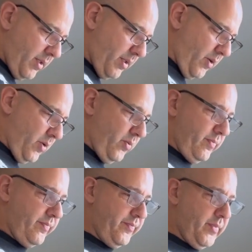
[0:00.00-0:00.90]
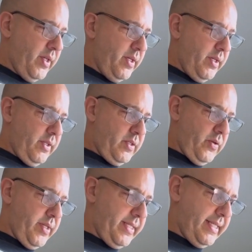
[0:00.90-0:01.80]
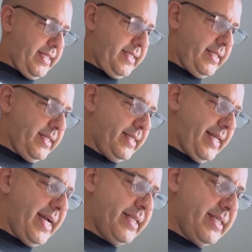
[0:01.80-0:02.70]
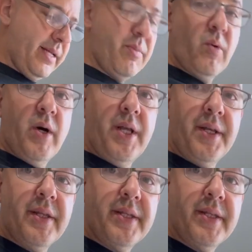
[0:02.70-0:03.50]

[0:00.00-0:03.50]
Cool. So this is Titans #1.